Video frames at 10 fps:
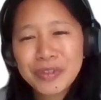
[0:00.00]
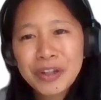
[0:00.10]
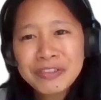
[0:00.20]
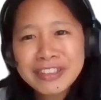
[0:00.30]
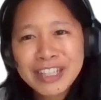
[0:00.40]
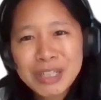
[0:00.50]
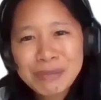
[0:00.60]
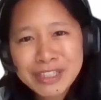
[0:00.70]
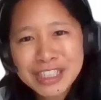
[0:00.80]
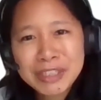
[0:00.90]

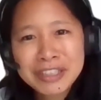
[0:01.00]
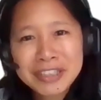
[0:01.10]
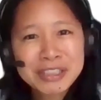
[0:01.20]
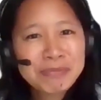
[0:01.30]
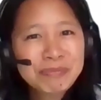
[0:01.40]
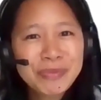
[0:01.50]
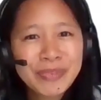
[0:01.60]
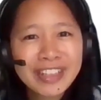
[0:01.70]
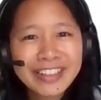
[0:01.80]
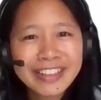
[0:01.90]
Oftentimes it's because
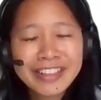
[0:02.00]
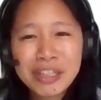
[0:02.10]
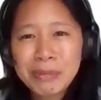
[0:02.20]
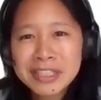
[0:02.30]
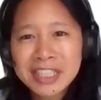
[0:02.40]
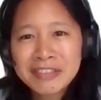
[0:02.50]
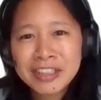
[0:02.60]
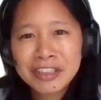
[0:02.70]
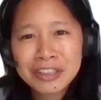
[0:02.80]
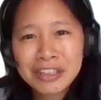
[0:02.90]
in MSF
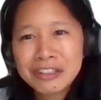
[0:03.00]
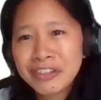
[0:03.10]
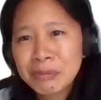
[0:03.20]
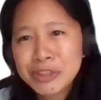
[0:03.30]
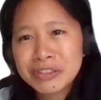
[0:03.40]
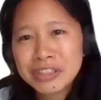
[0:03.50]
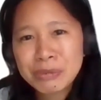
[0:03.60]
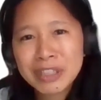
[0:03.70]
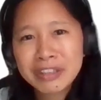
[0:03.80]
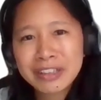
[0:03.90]
and a lot of our
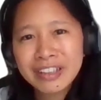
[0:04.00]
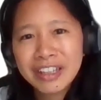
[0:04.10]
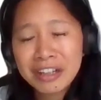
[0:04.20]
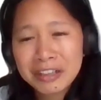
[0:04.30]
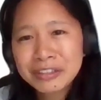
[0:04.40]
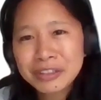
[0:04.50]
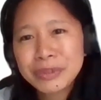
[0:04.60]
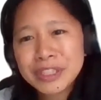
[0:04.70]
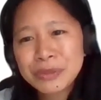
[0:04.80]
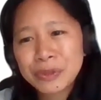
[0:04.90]
missions, we are
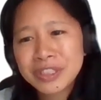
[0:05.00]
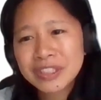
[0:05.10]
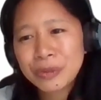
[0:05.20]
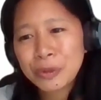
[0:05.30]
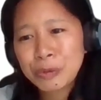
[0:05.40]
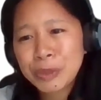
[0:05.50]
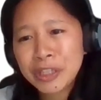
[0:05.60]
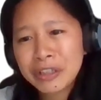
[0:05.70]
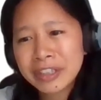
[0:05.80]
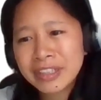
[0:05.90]
under-resourced, or
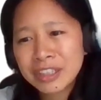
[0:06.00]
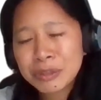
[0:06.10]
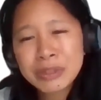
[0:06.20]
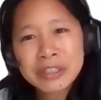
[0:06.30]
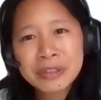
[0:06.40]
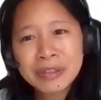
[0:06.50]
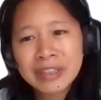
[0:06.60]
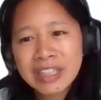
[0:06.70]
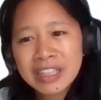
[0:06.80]
we are in a critical